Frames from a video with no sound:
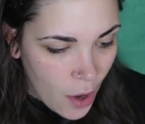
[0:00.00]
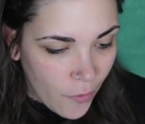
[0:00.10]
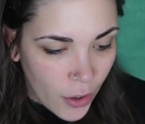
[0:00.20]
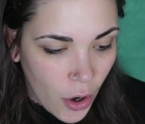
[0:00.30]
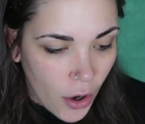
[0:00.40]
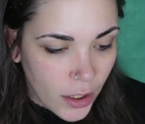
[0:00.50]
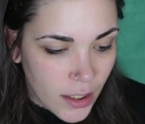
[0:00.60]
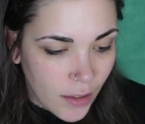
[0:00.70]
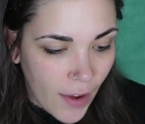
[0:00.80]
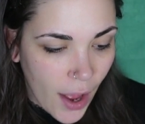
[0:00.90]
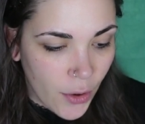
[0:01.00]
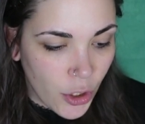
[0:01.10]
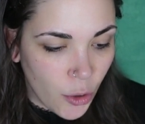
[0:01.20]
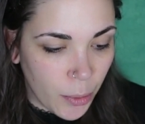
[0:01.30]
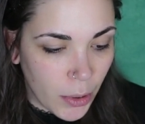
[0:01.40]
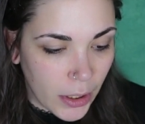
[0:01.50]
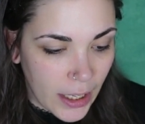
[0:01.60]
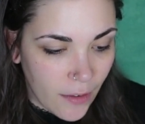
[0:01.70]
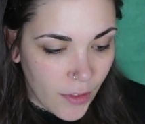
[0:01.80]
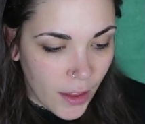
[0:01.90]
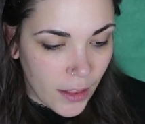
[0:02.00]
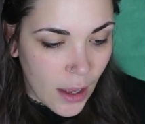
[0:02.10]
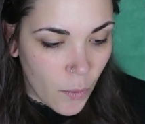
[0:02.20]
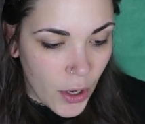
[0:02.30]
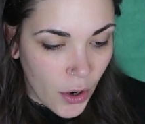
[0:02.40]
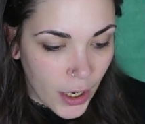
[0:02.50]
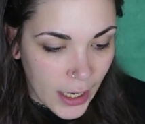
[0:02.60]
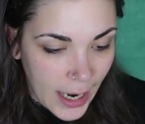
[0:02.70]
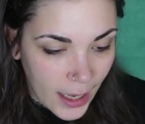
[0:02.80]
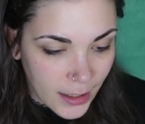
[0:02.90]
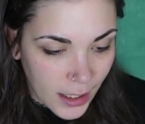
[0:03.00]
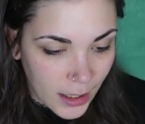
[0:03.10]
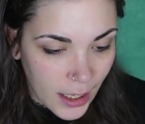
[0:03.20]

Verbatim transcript: Regardless of how you believe that we are connected,